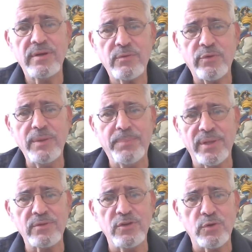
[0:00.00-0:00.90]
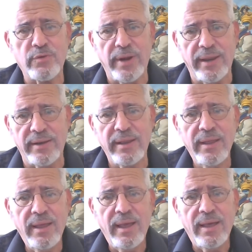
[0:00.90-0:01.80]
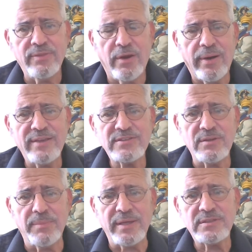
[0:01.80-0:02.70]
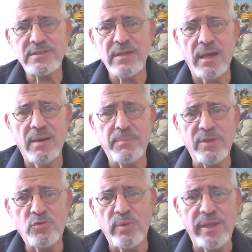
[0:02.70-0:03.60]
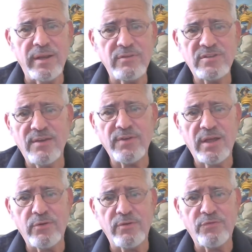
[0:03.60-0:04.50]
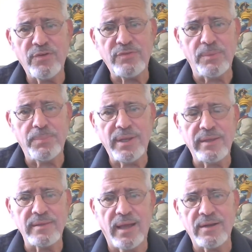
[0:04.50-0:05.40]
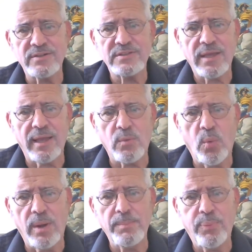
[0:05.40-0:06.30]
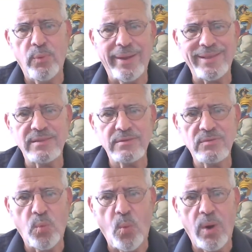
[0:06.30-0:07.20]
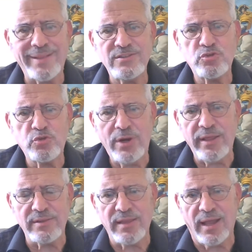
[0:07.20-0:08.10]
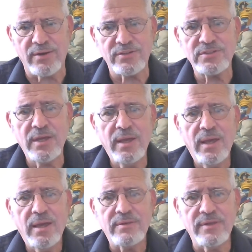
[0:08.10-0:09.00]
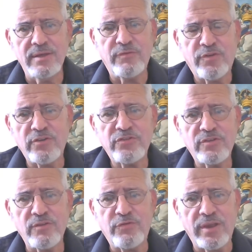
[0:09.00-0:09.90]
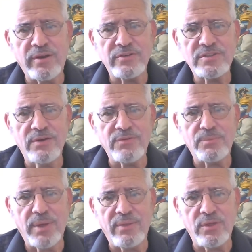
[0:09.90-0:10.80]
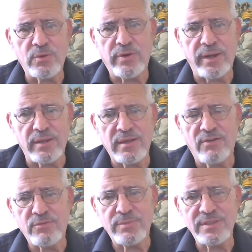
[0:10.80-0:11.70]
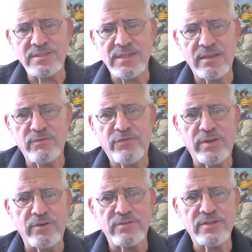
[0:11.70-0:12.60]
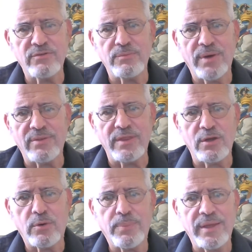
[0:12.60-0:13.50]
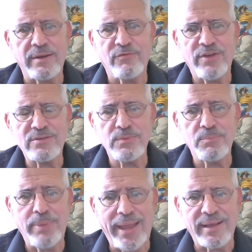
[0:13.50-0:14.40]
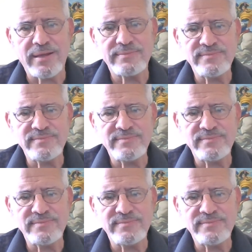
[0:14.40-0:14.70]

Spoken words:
rebuild Ukraine, there are estimates between $750 billion and $1.1 trillion. The first figure is given by the Ukrainian government. The second figure is given by the European Investment Bank.